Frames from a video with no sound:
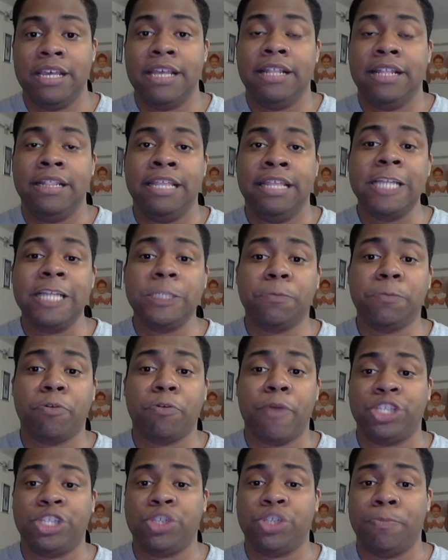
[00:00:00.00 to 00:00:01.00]
The
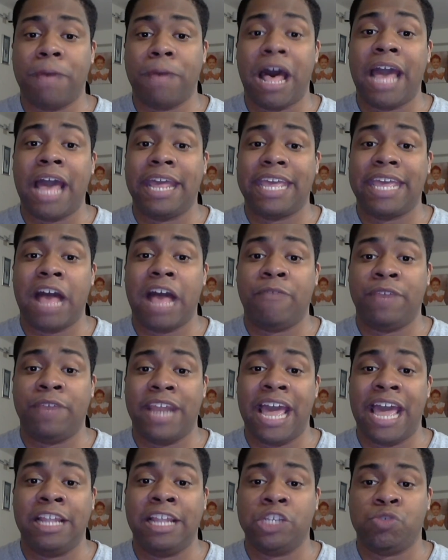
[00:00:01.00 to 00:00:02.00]
inspiration behind Calvin
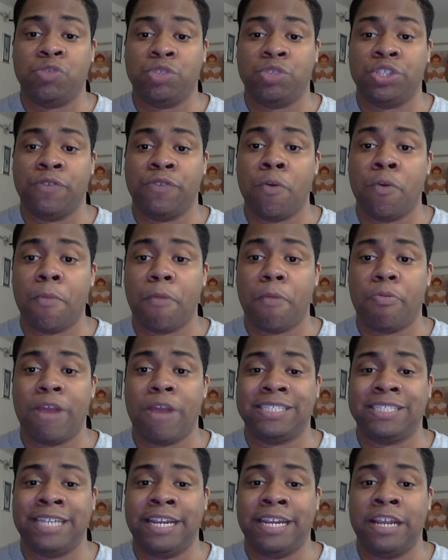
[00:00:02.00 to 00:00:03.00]
Ellis was the former
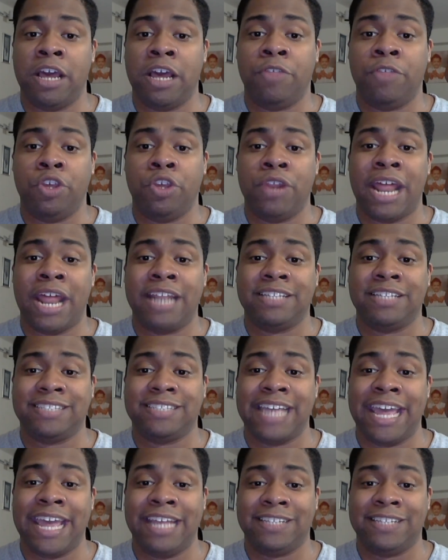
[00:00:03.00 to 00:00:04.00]
President of the United
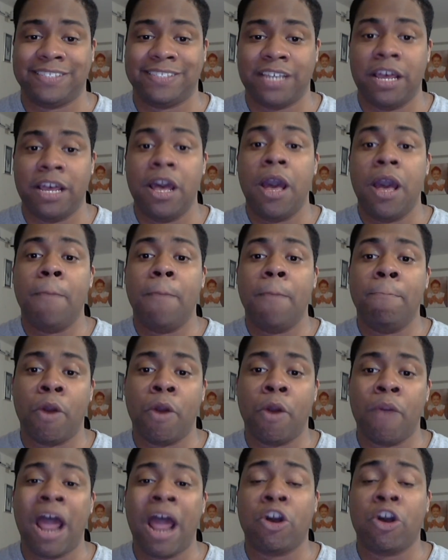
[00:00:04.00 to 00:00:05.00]
States,
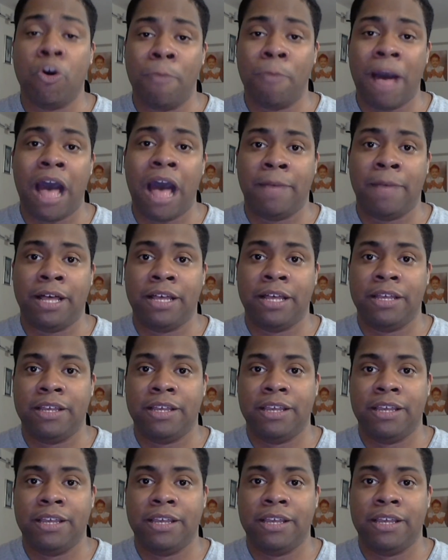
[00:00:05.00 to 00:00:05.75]
Barack Obama.